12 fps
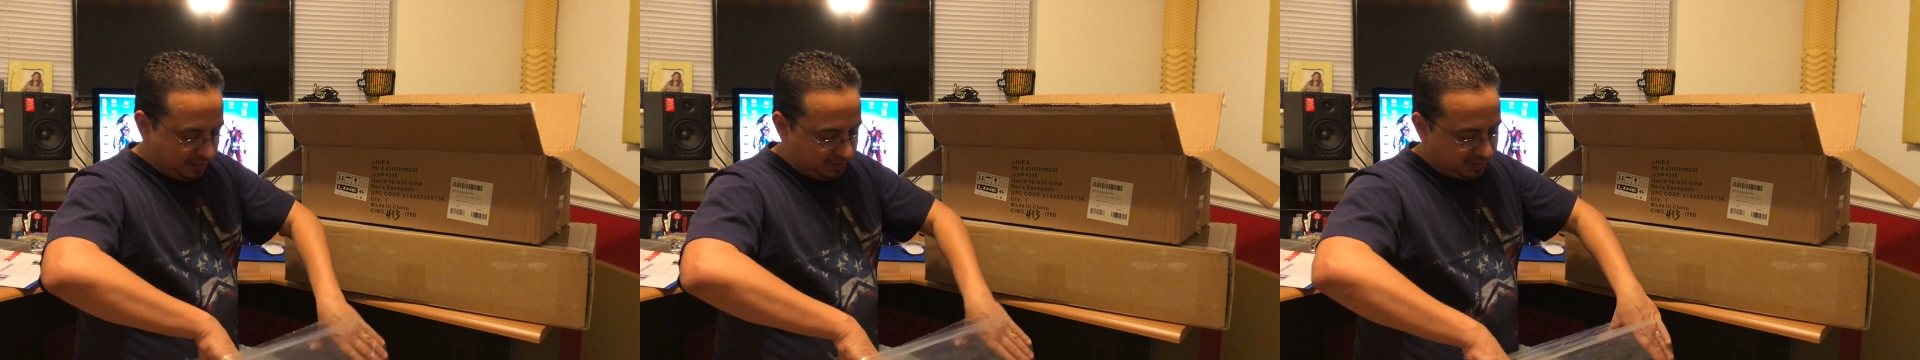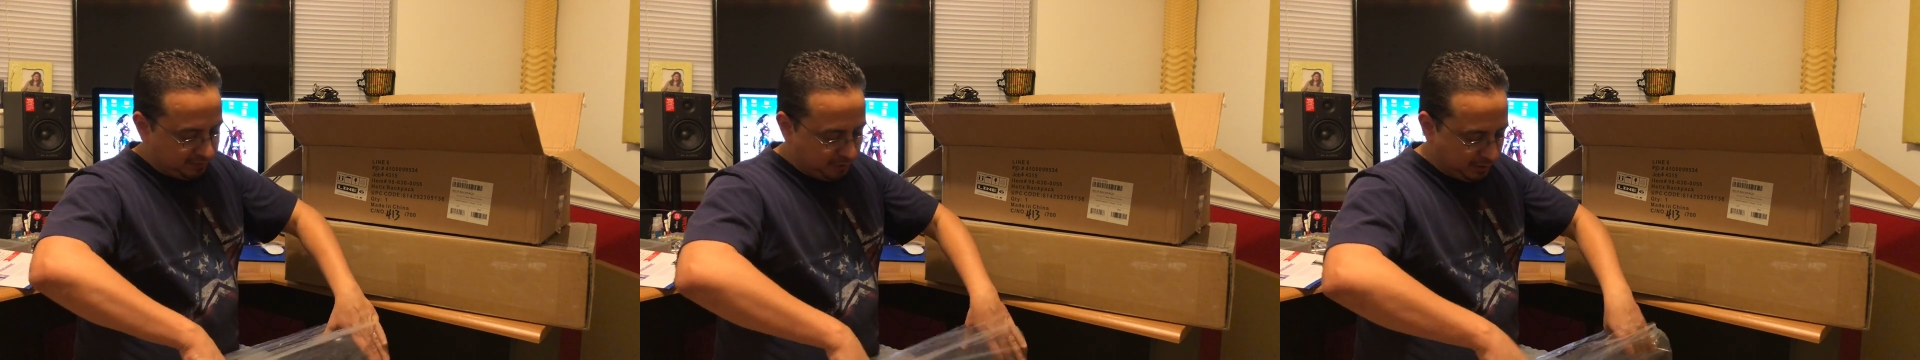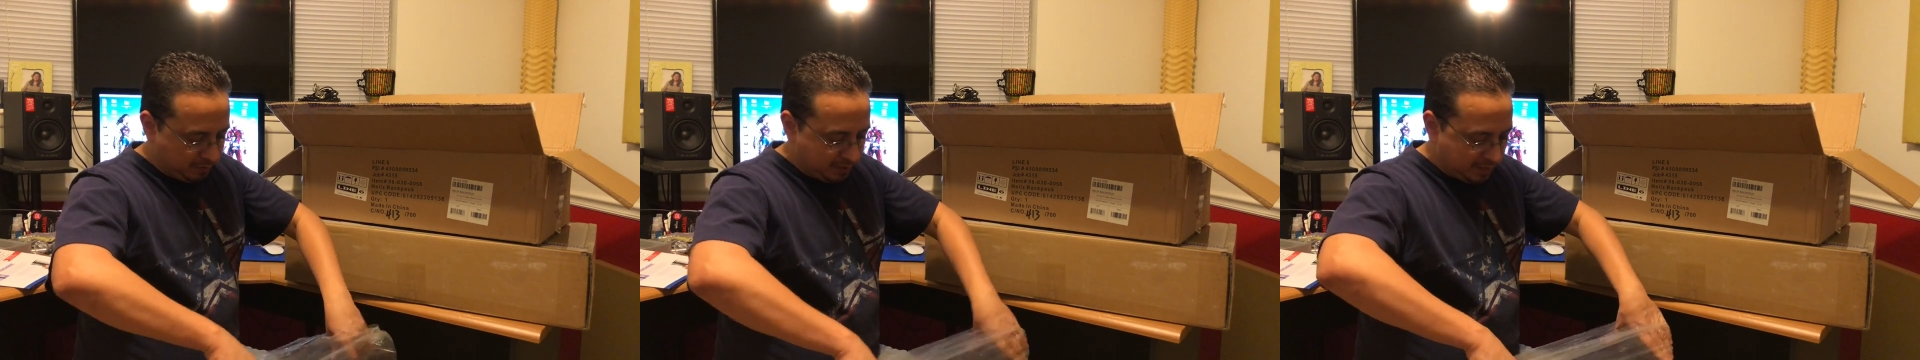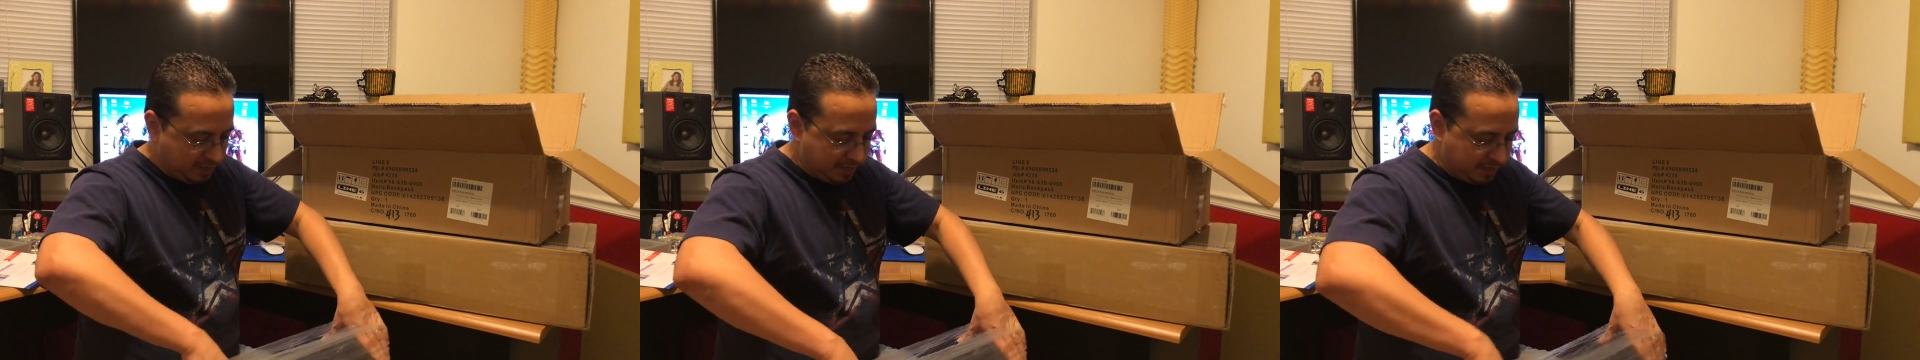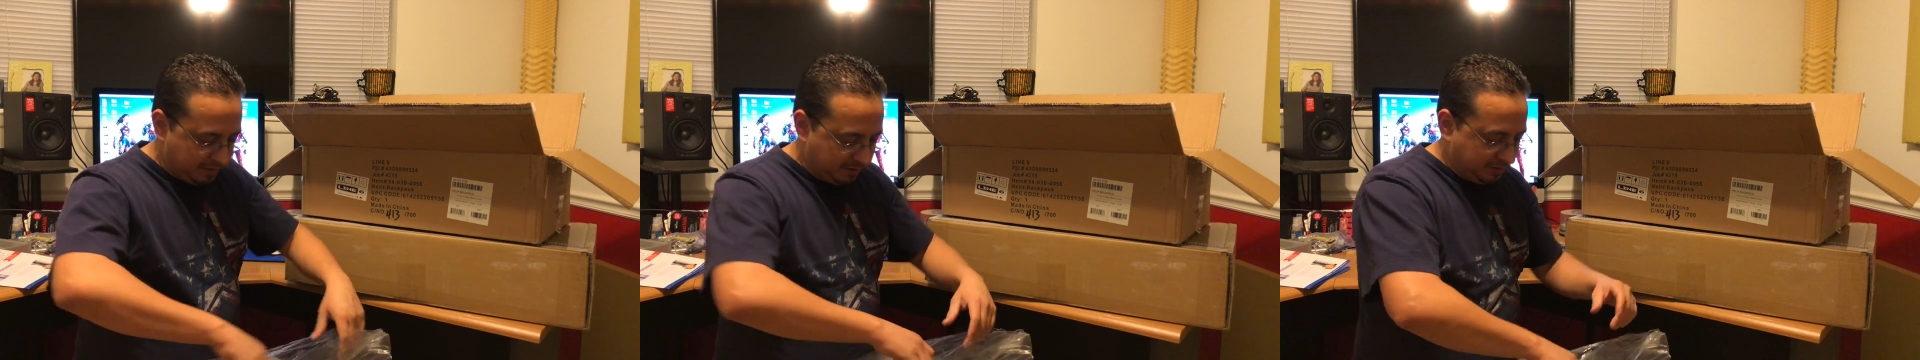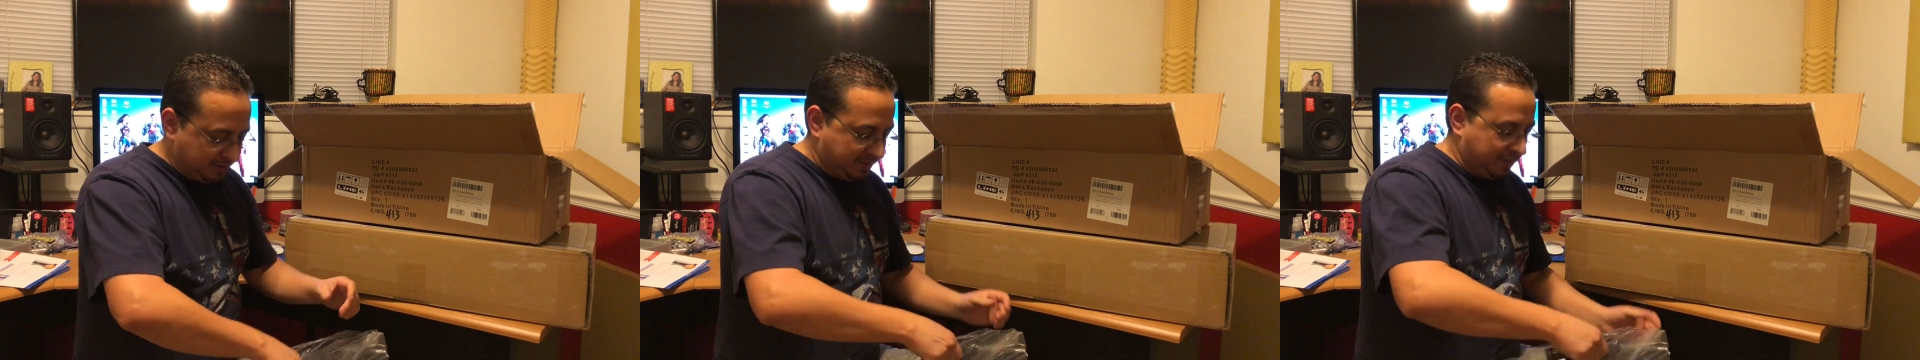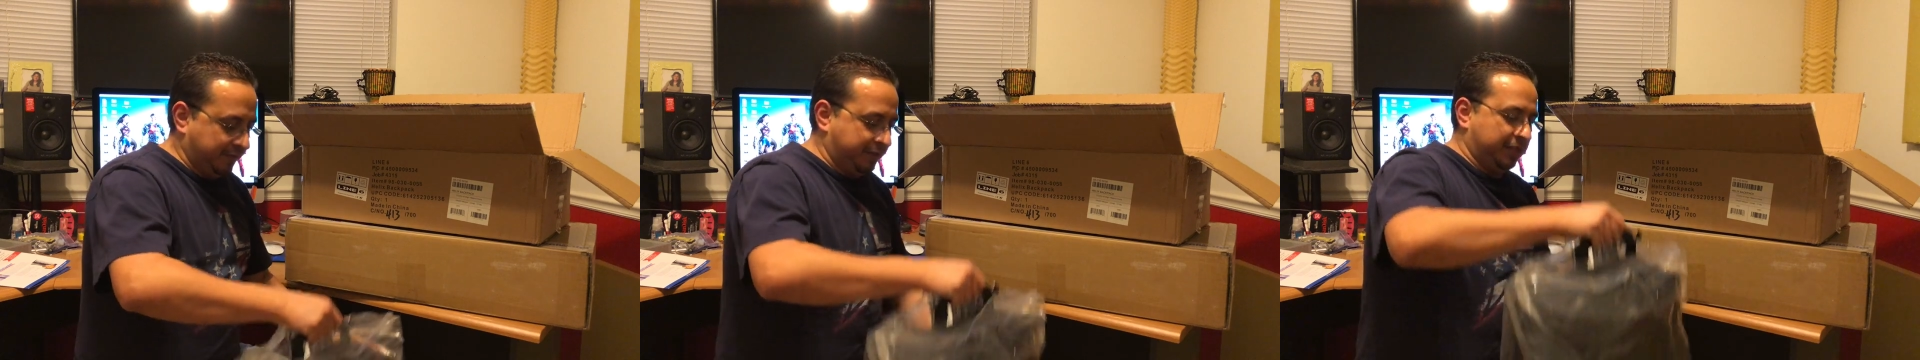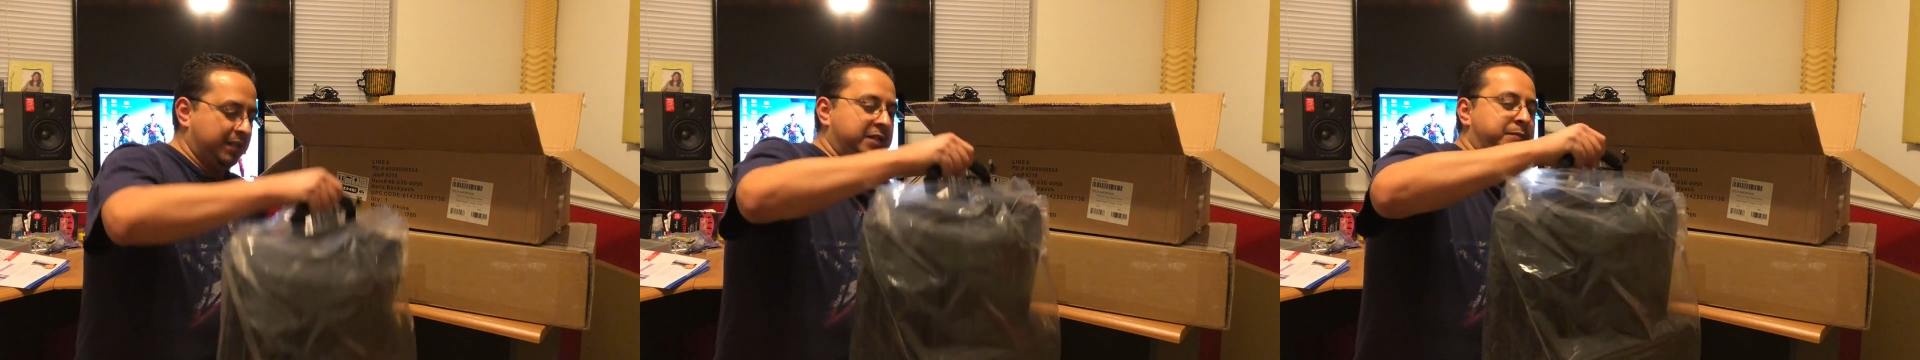That's really why I got it, because
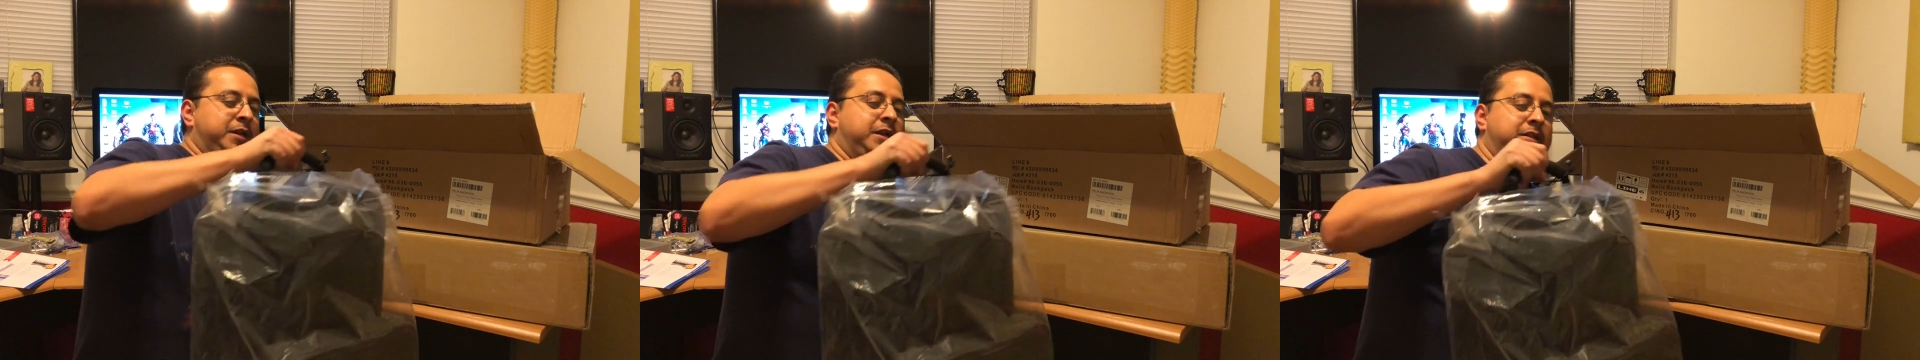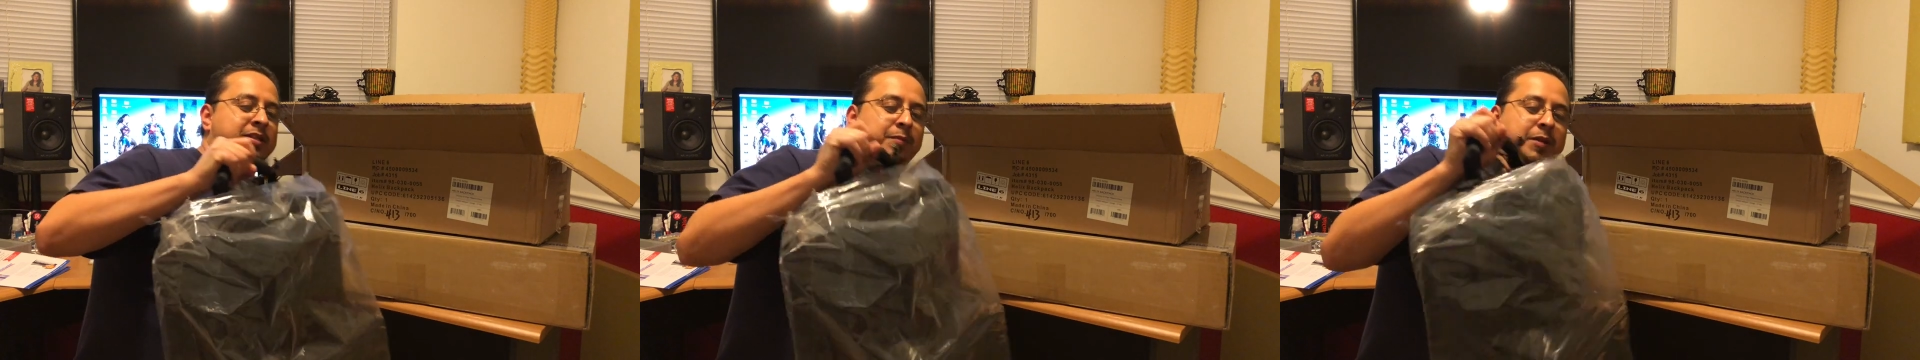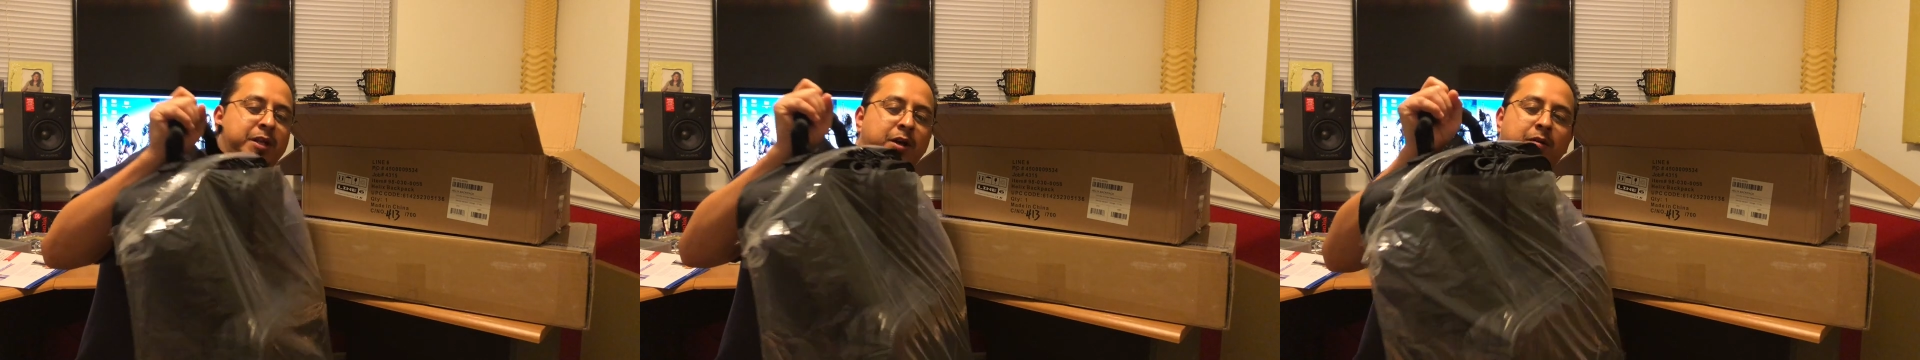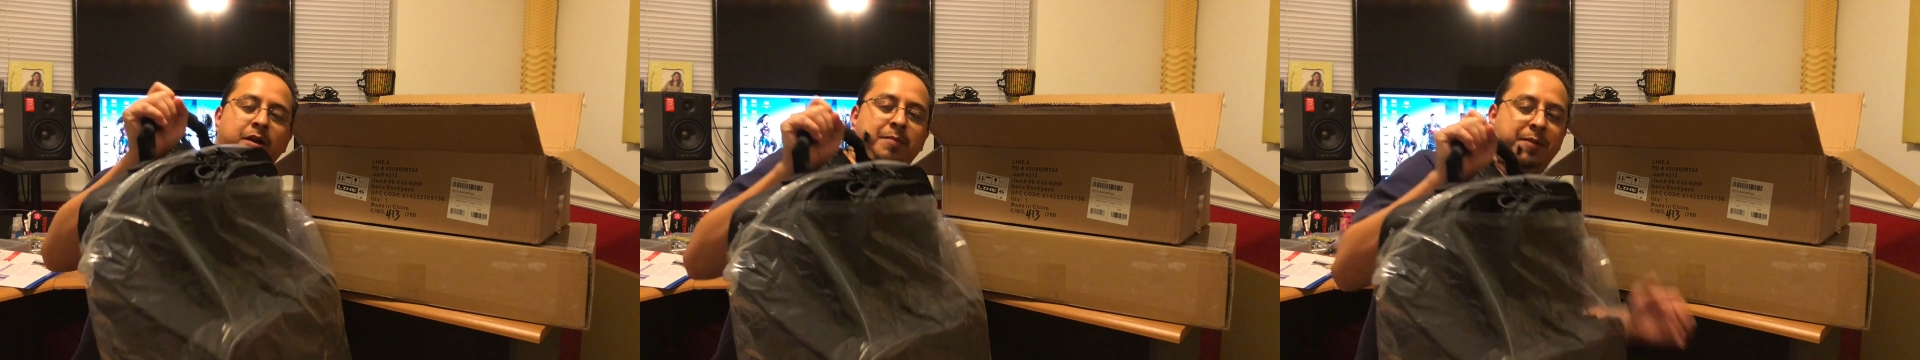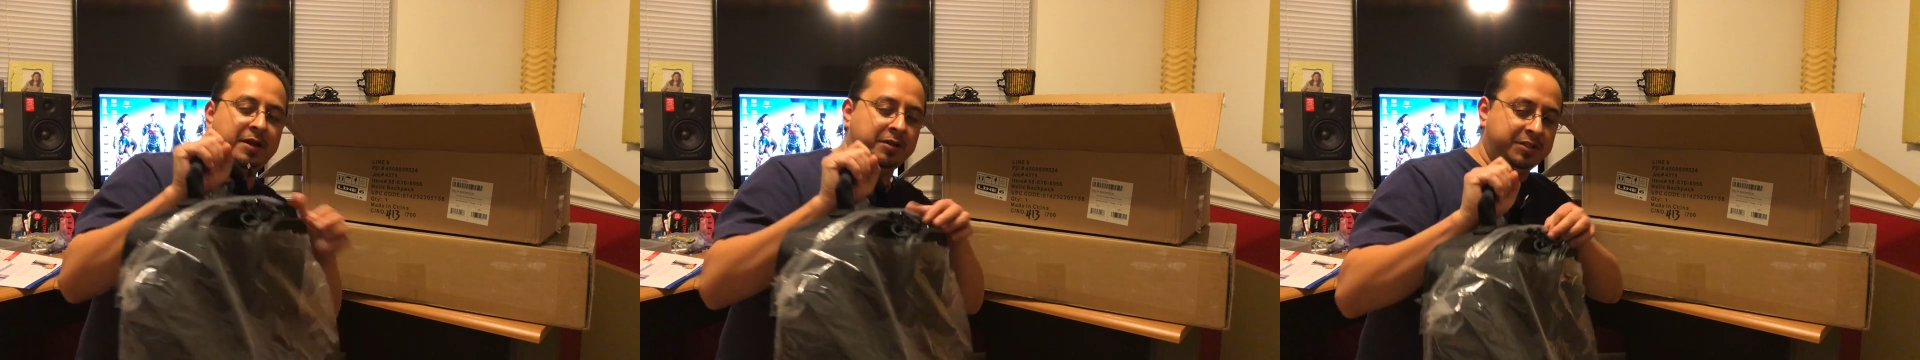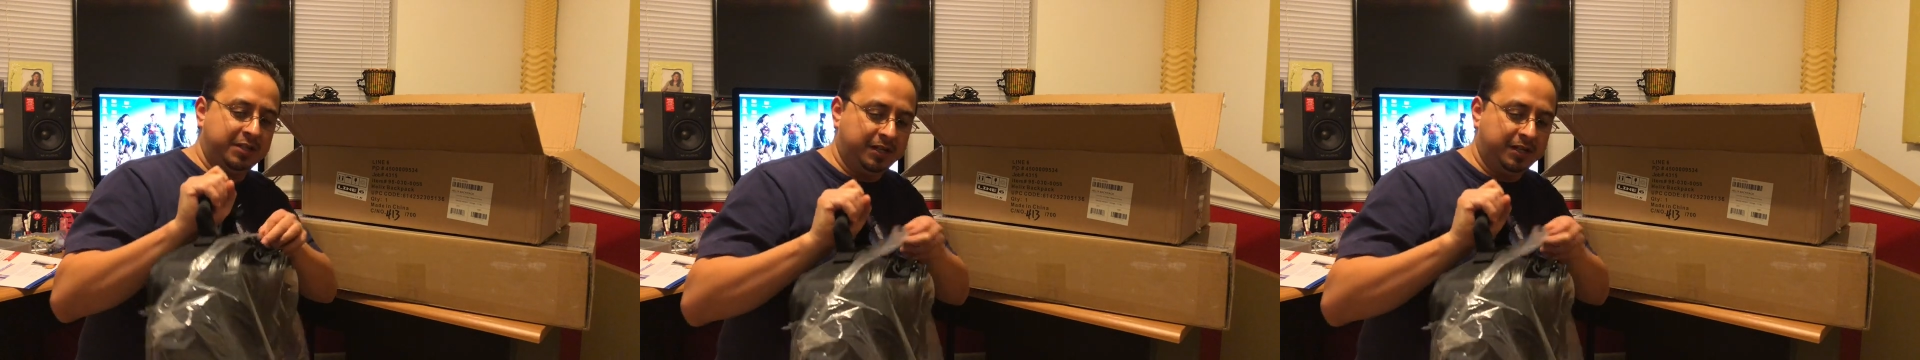obviously I need to be something to carry on my LT,